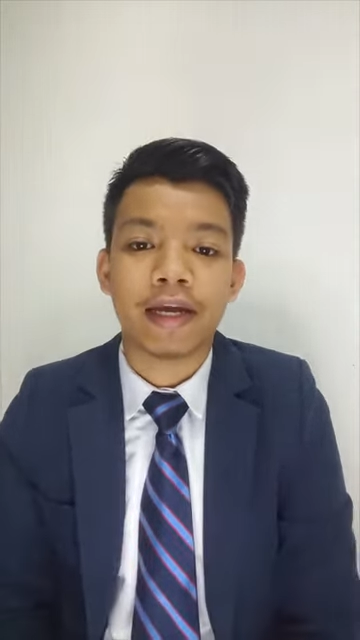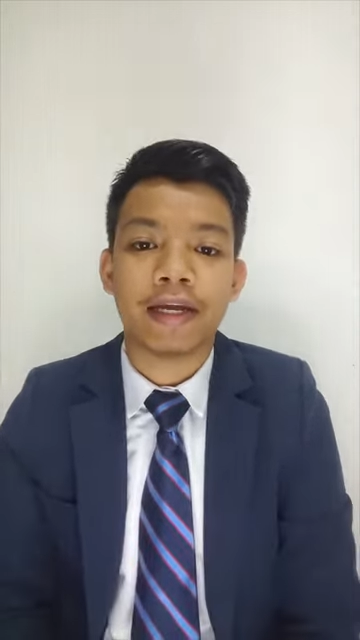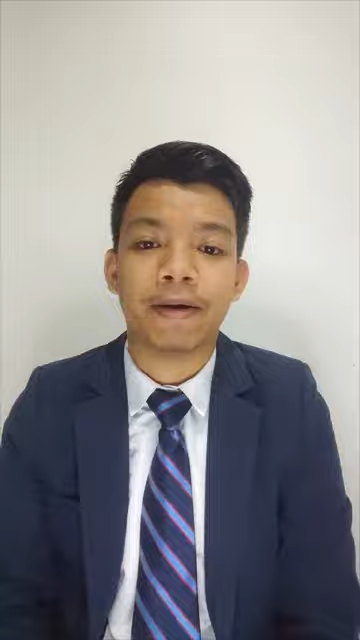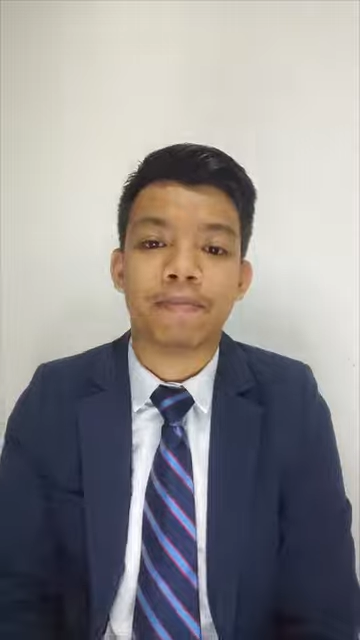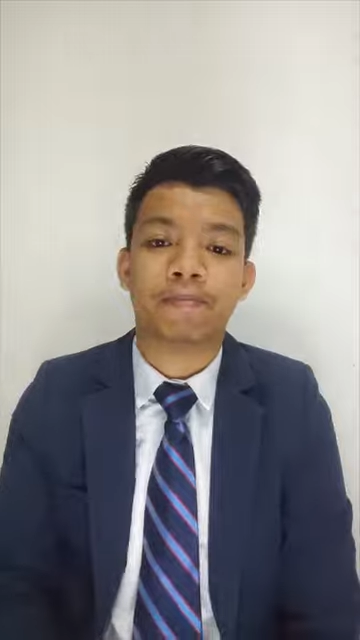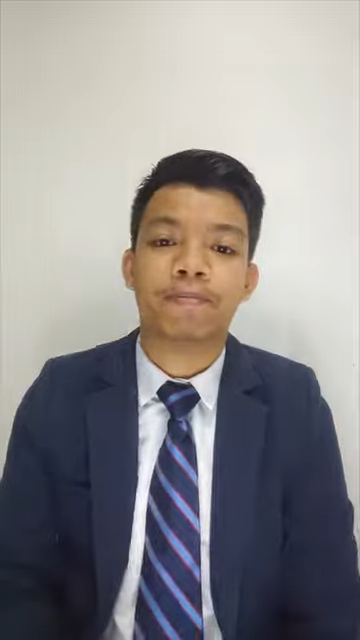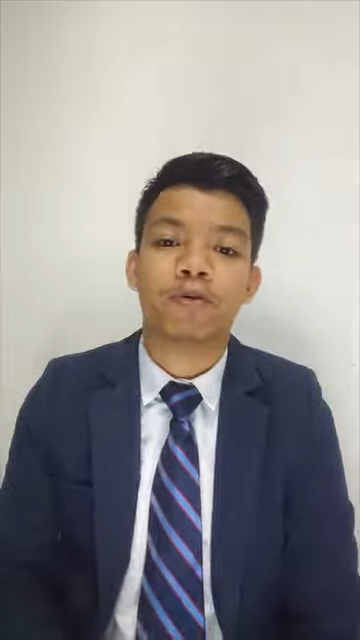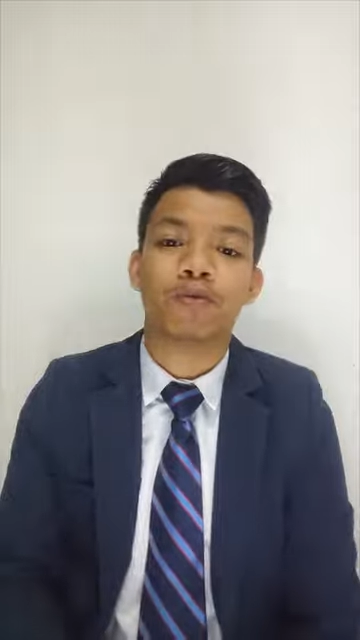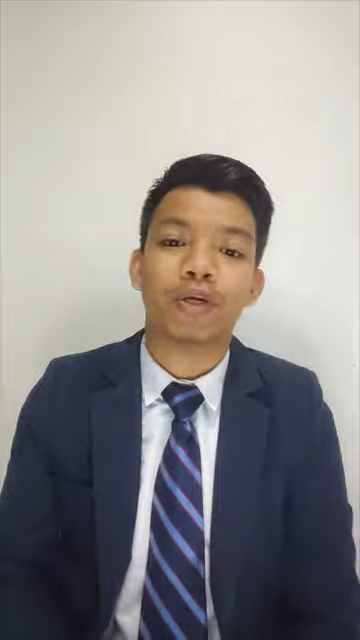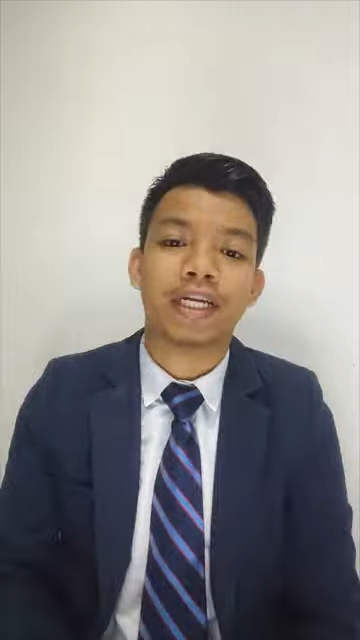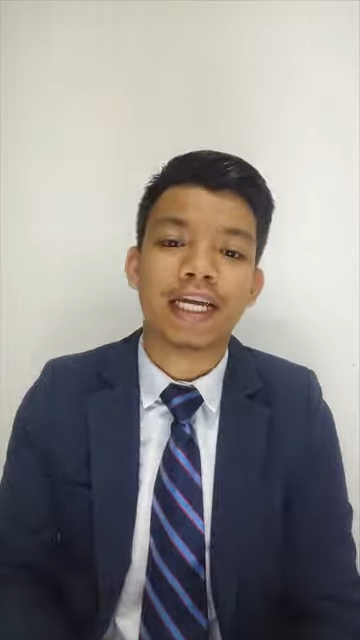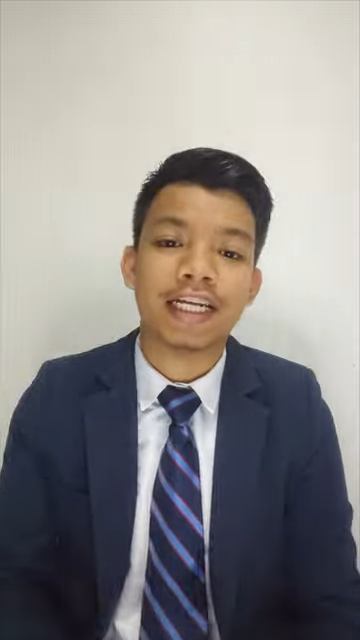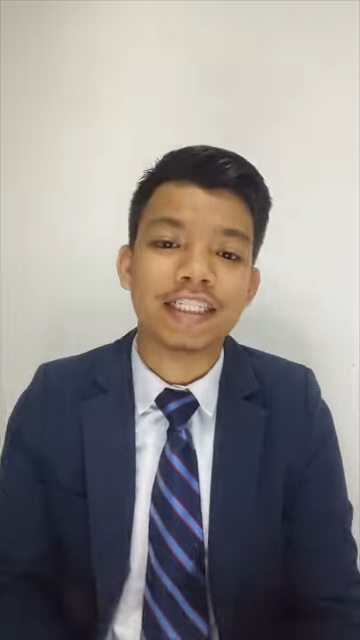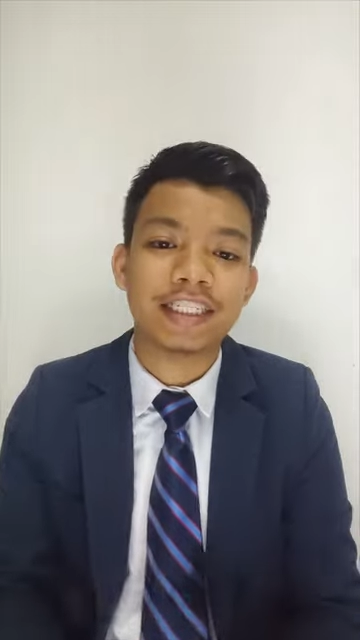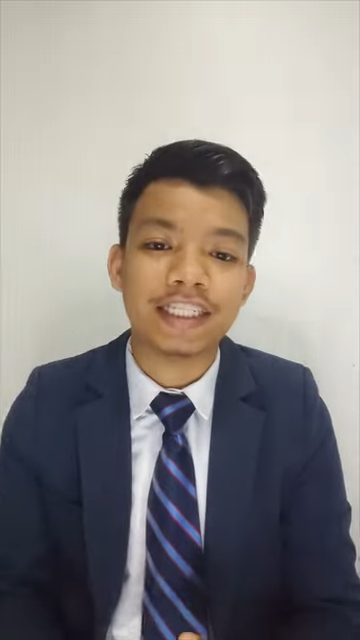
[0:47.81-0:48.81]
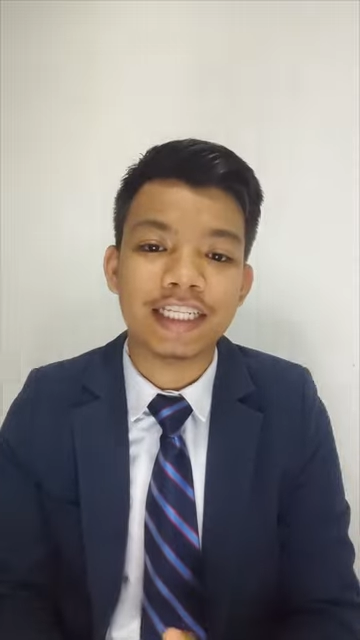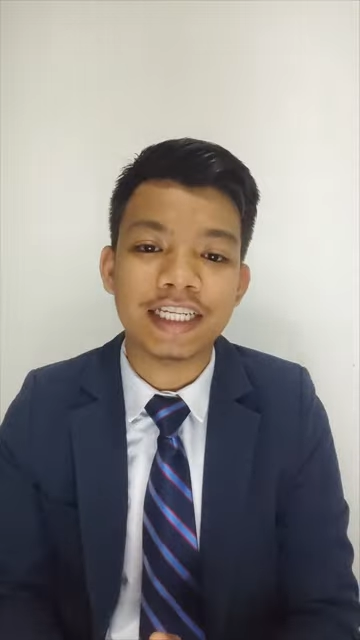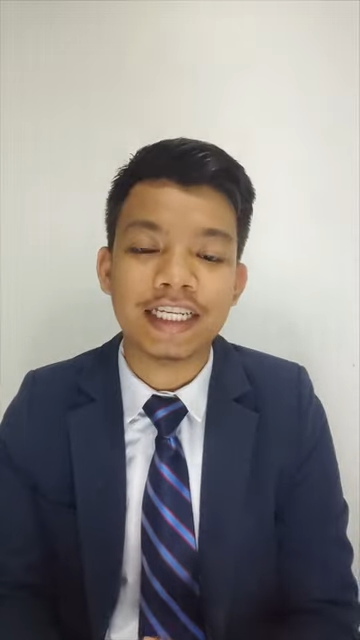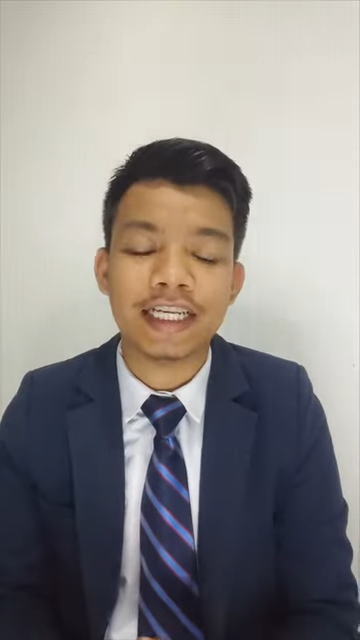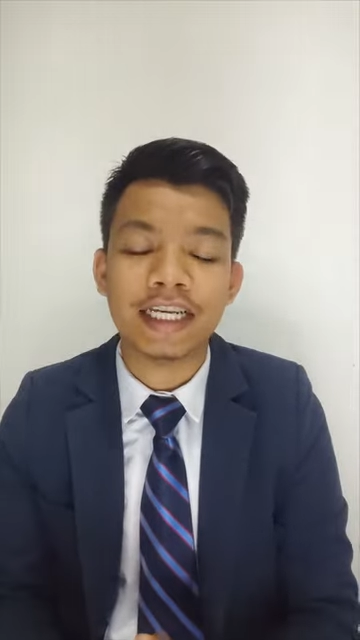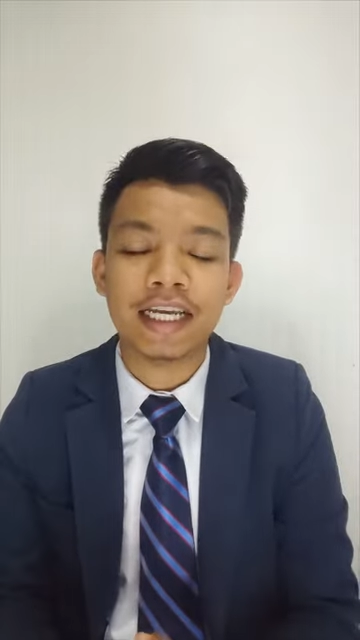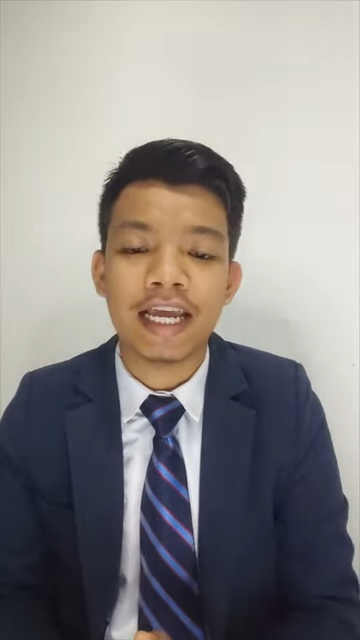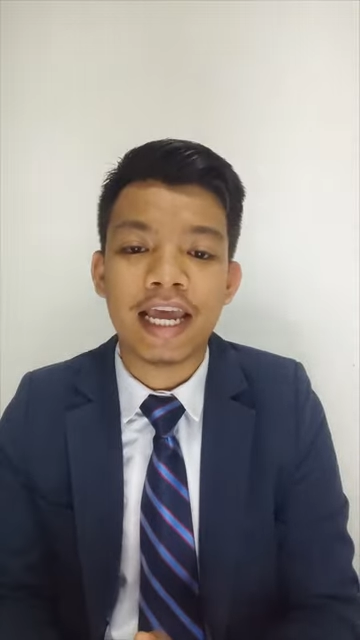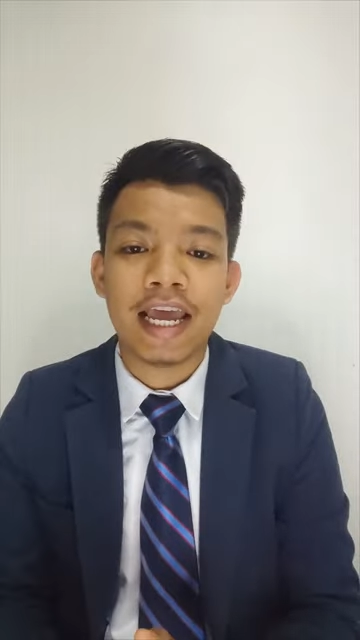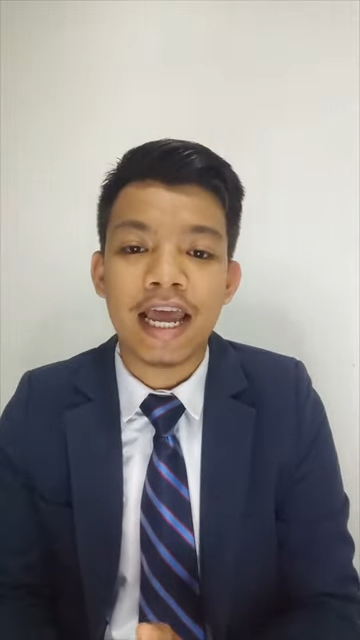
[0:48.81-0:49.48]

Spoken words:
Yep, we can see